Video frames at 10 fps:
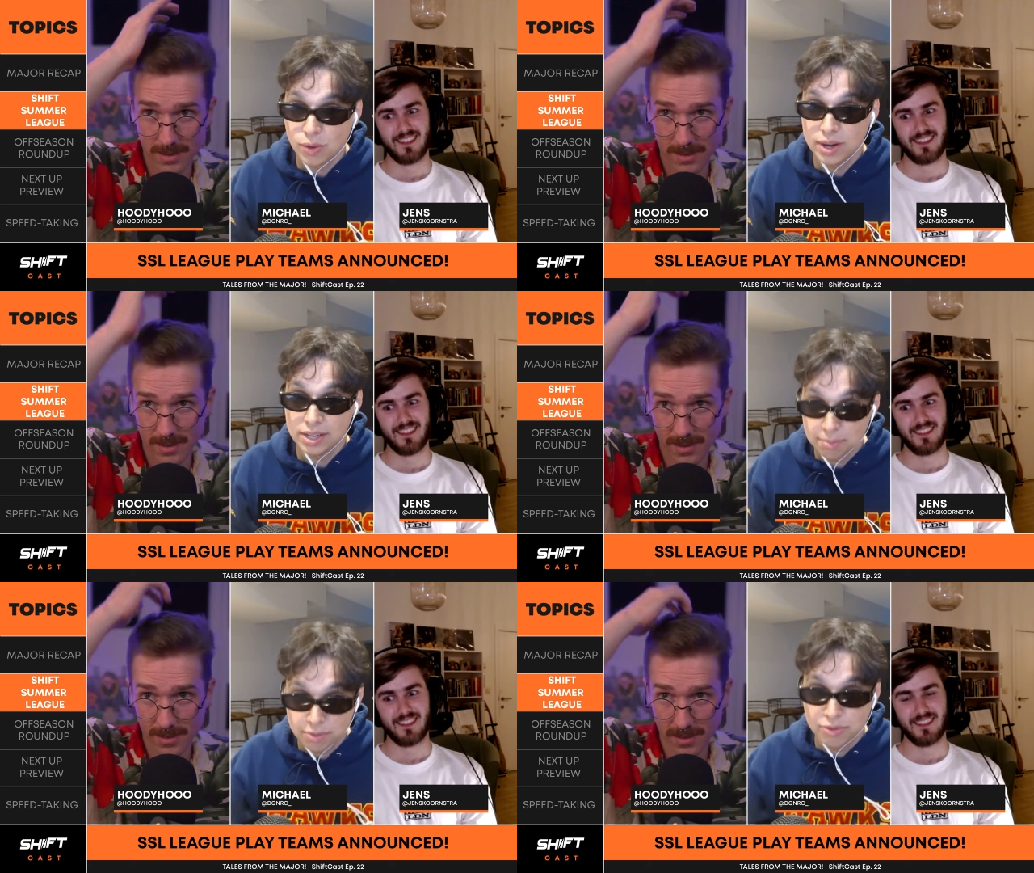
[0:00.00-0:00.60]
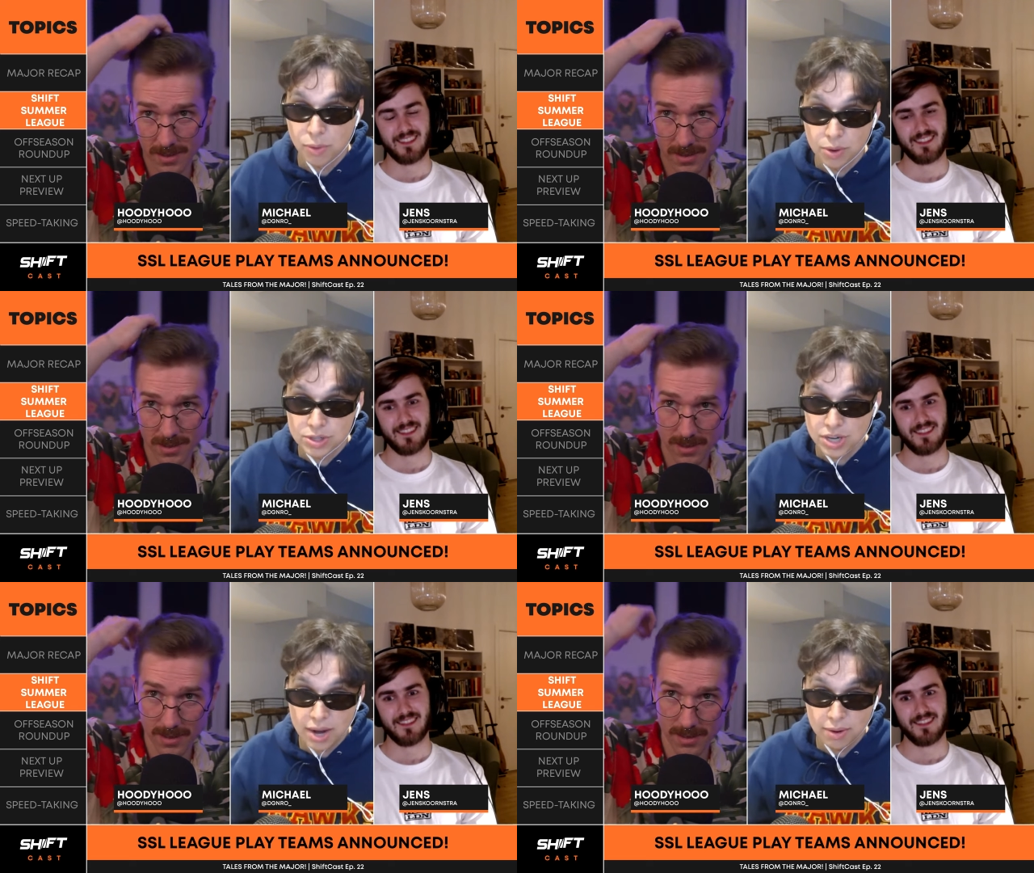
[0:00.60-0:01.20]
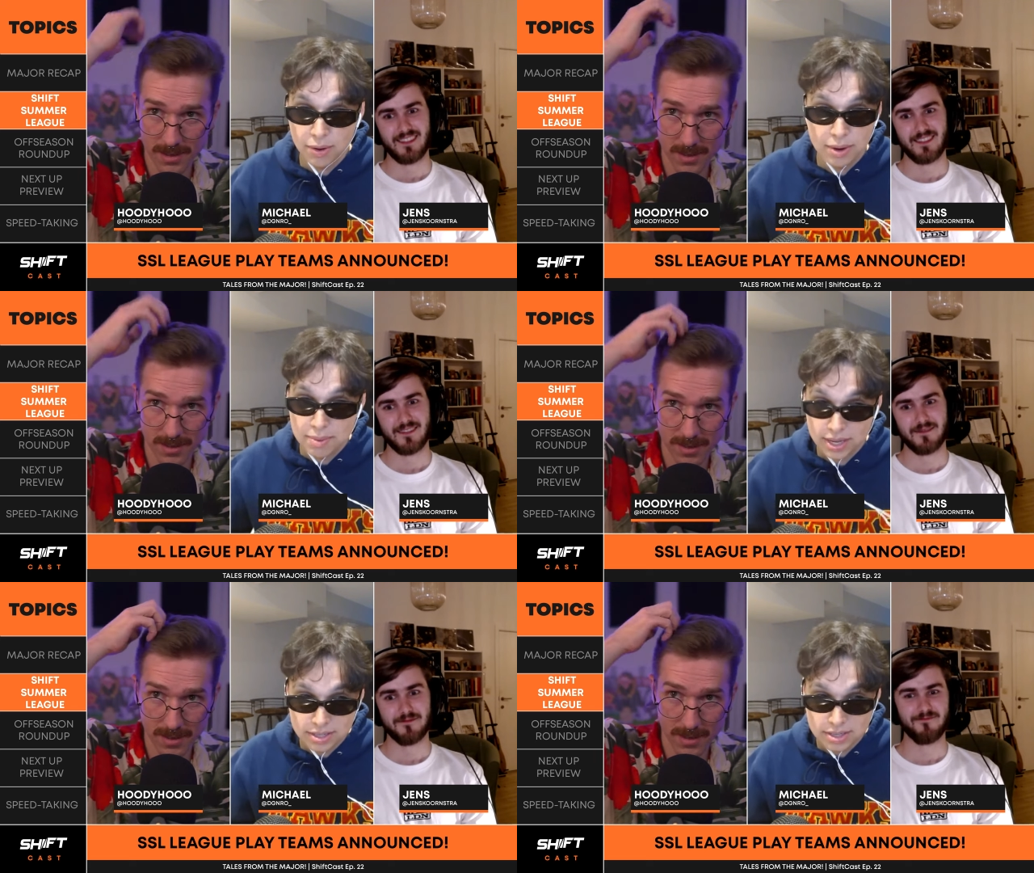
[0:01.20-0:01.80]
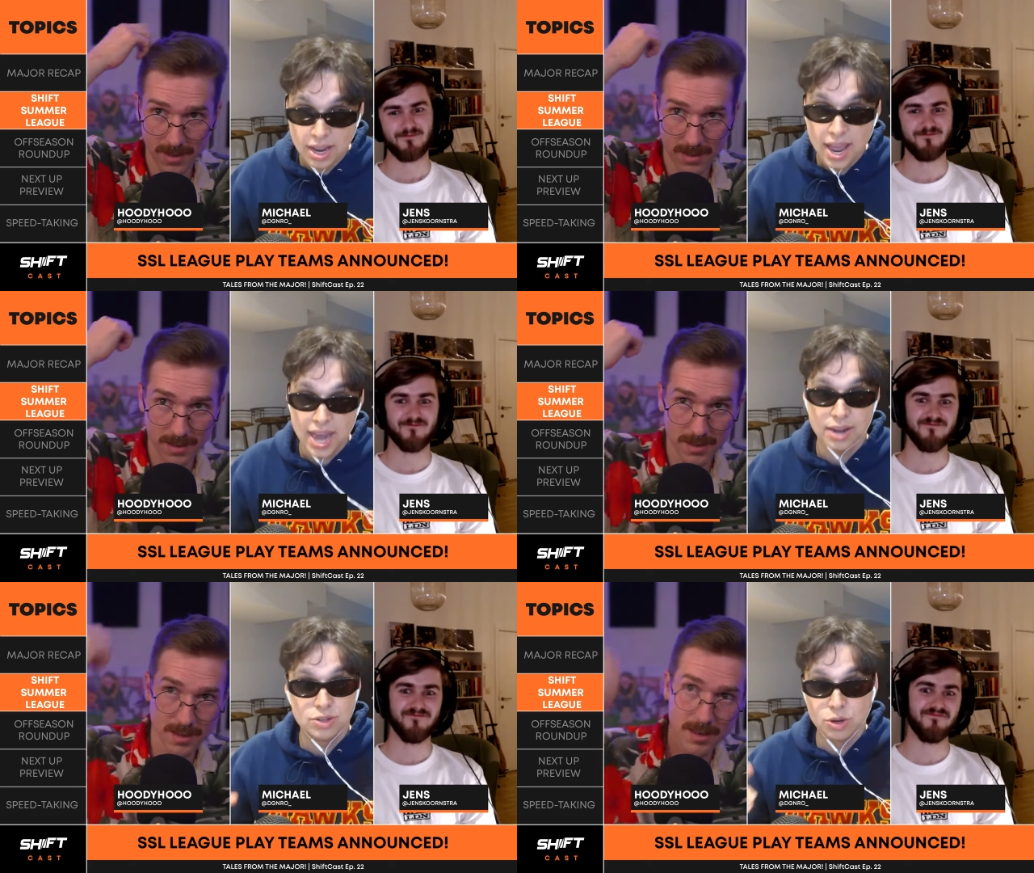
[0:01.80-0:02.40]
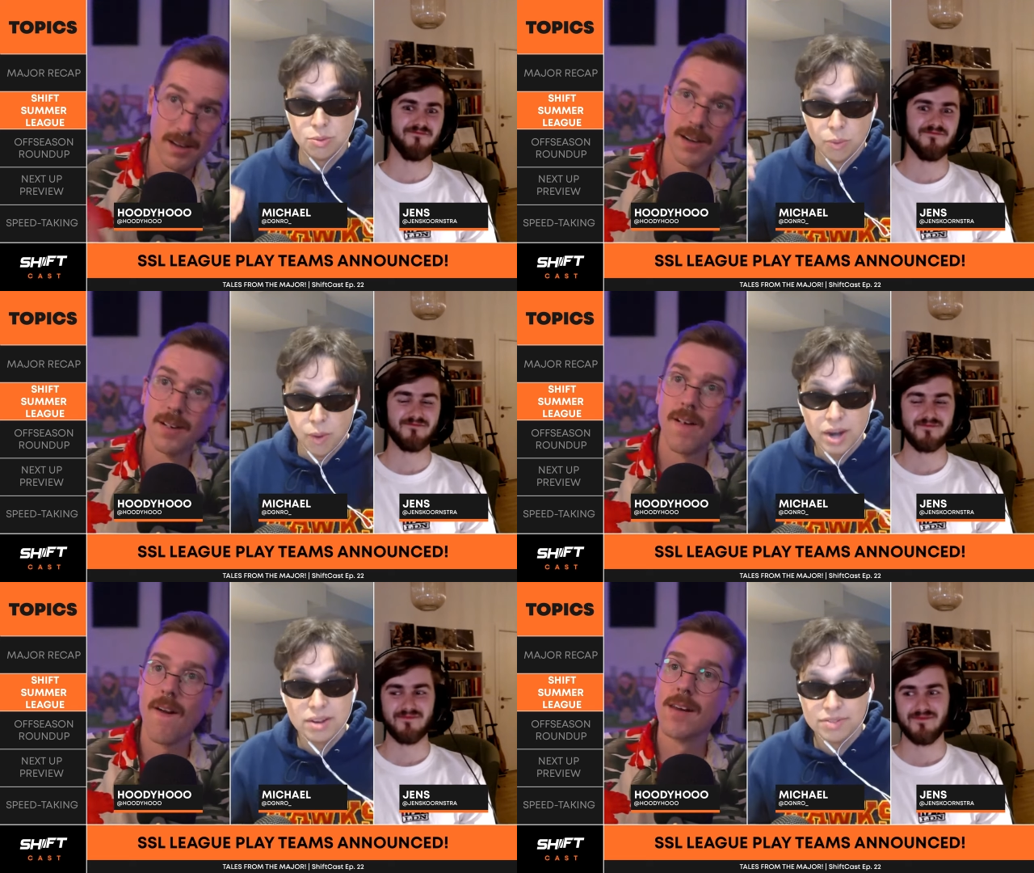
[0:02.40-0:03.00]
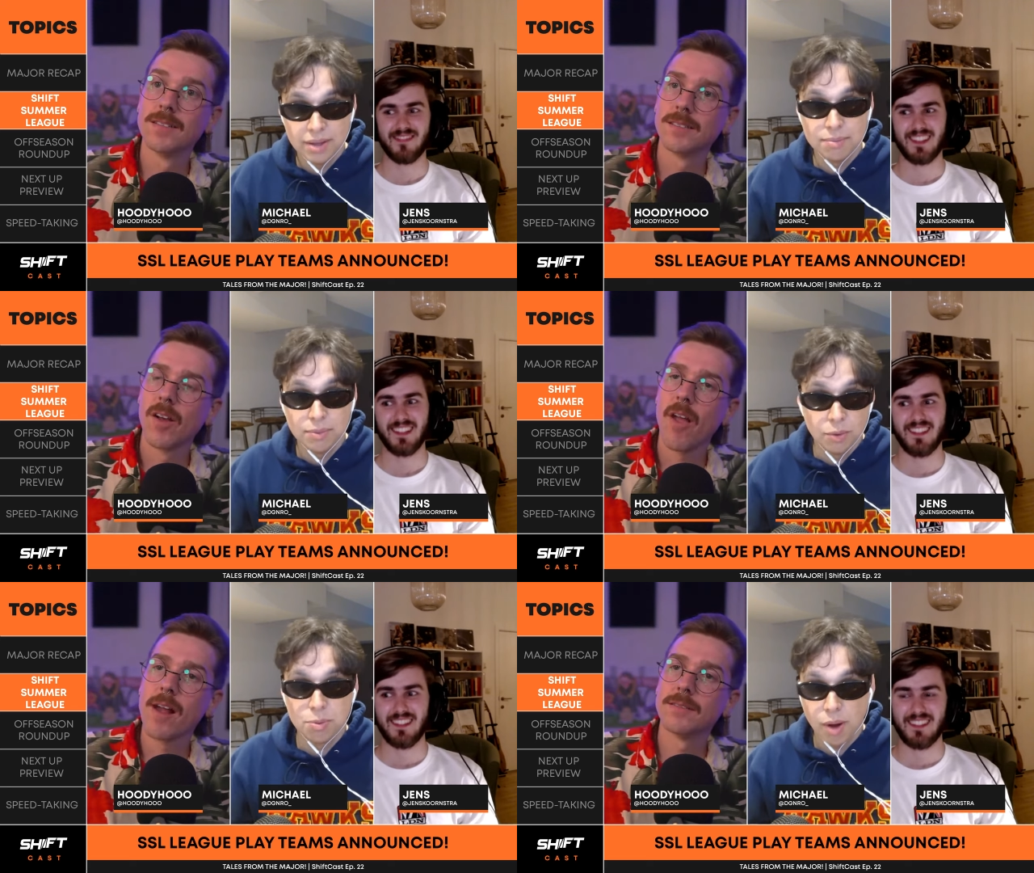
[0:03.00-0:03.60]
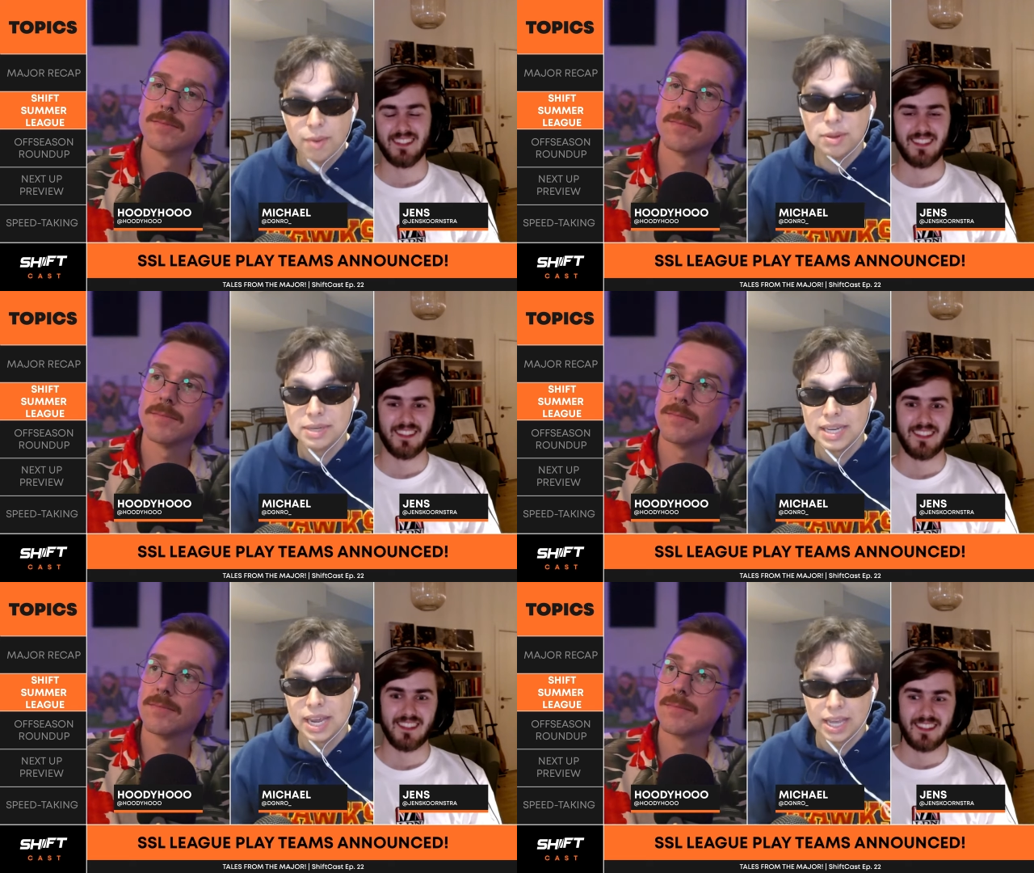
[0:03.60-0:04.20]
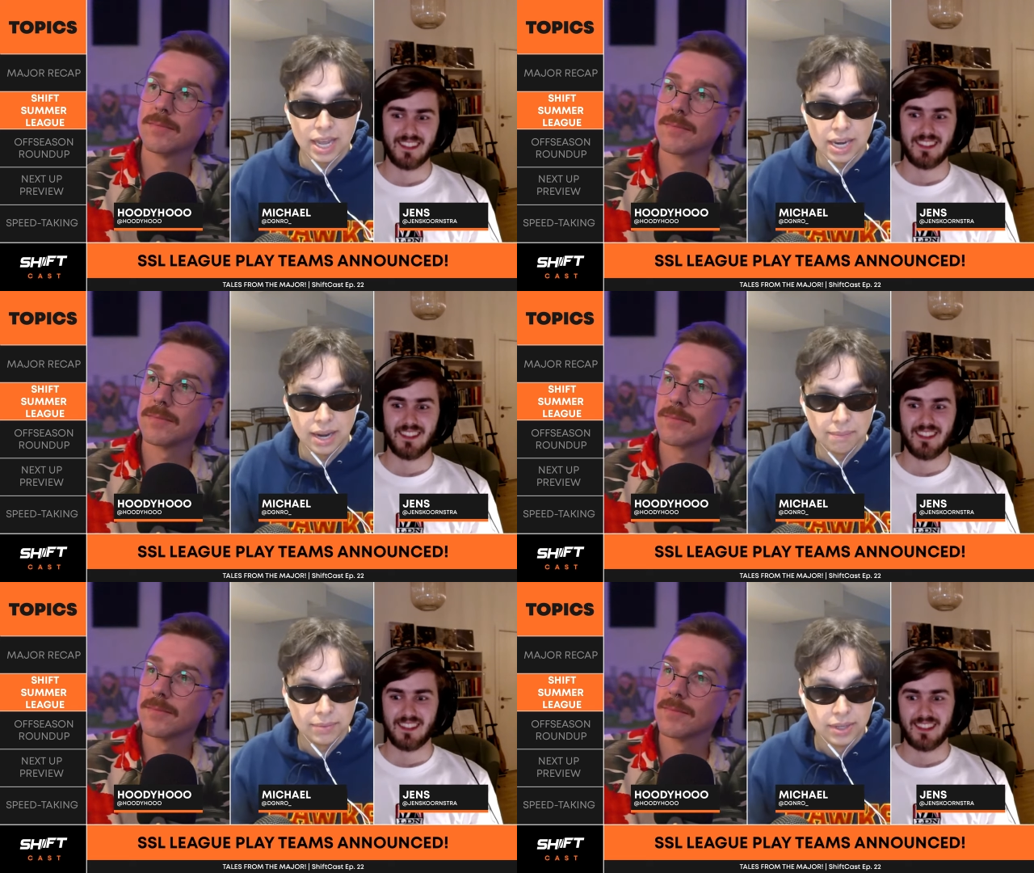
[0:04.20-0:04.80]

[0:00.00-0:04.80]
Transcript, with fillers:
Speaker 1: joined before Gyro and Mist, mm. and I mm. assume one of them will probably be taking that name.